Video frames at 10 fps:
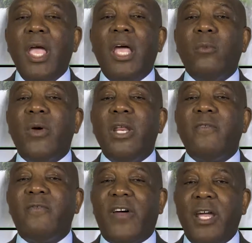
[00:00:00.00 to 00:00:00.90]
and when it
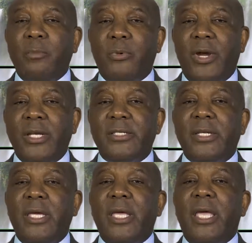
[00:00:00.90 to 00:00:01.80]
vibrates,
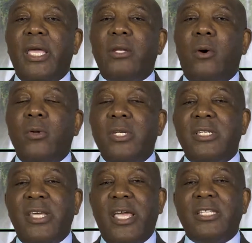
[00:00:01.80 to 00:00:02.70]
it only
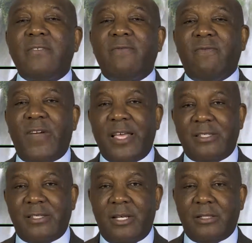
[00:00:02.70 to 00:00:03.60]
takes fat
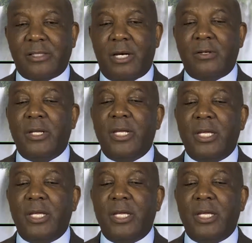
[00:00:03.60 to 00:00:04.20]
cells out.